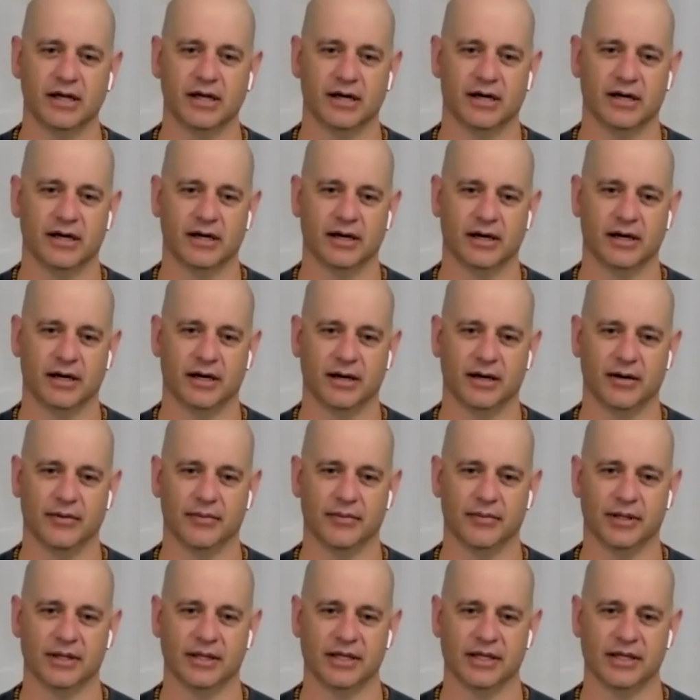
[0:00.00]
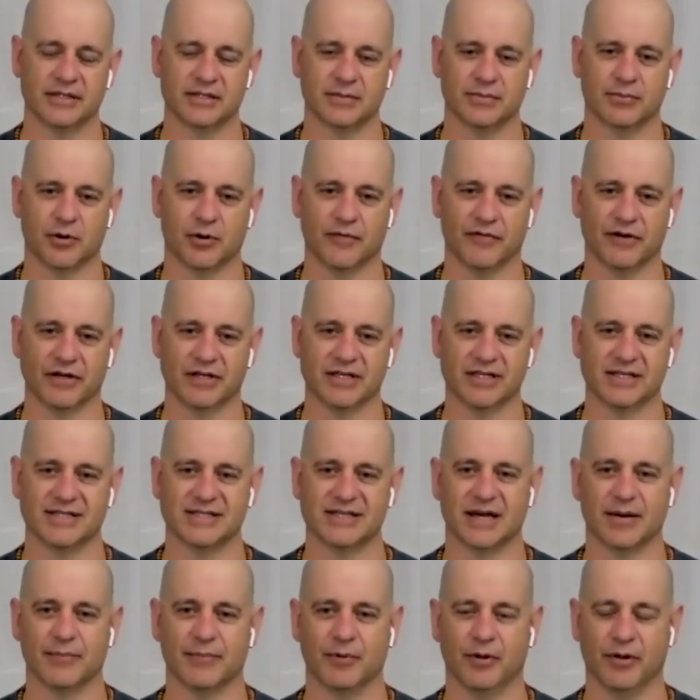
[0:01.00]
Um, and that's a perfect
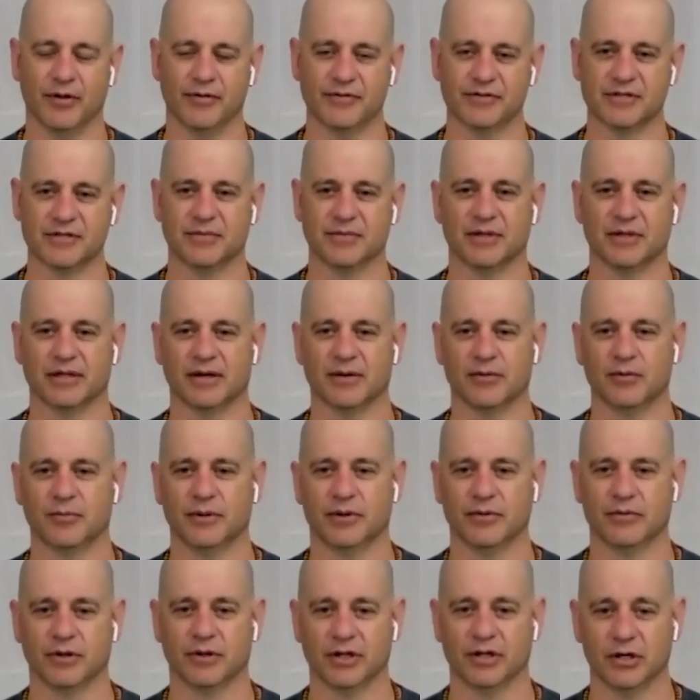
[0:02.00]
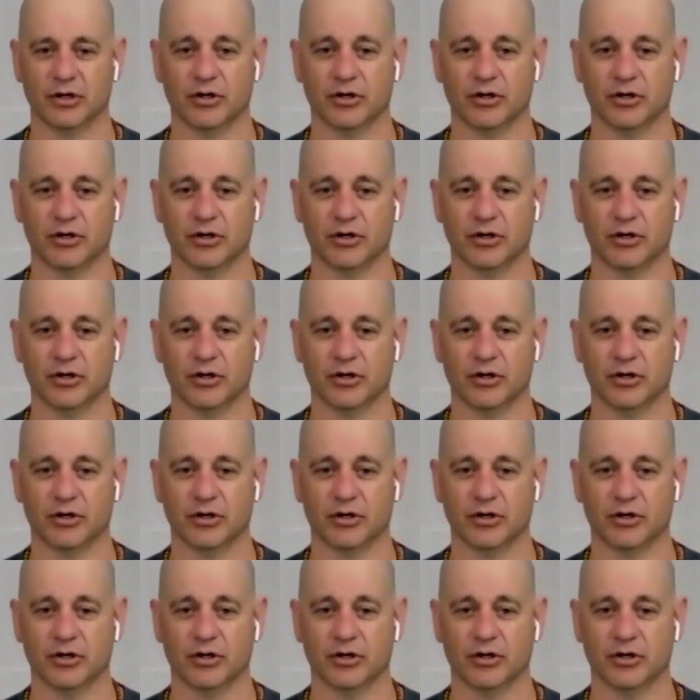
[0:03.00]
example of something that would be really